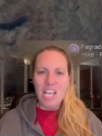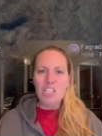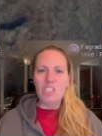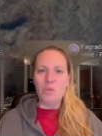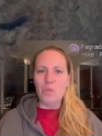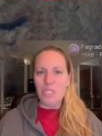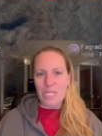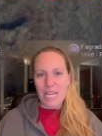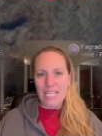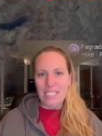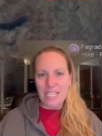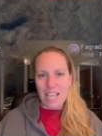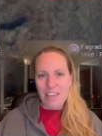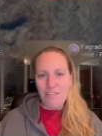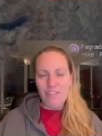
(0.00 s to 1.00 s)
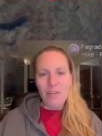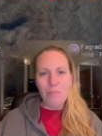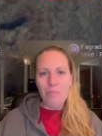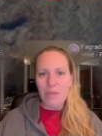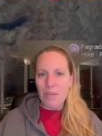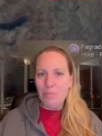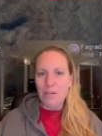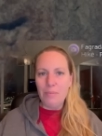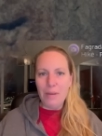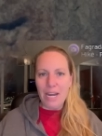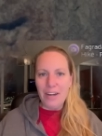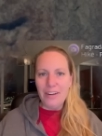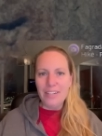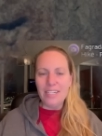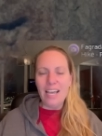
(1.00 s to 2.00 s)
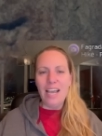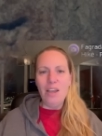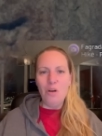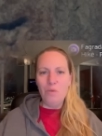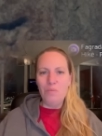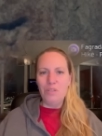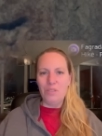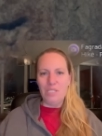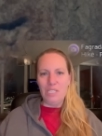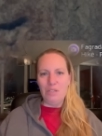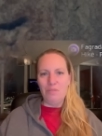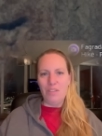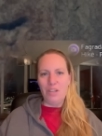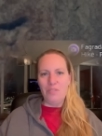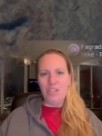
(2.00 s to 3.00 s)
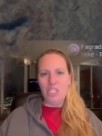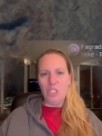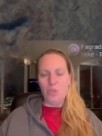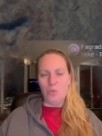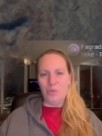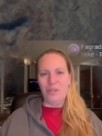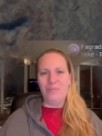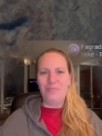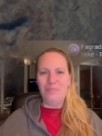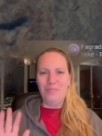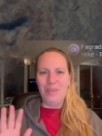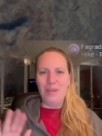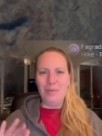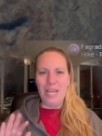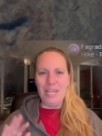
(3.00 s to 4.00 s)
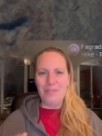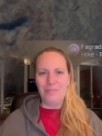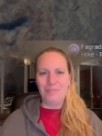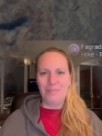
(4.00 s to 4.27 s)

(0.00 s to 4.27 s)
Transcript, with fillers: So stay safe, be prepared. I hope to see you very soon. Bye-bye.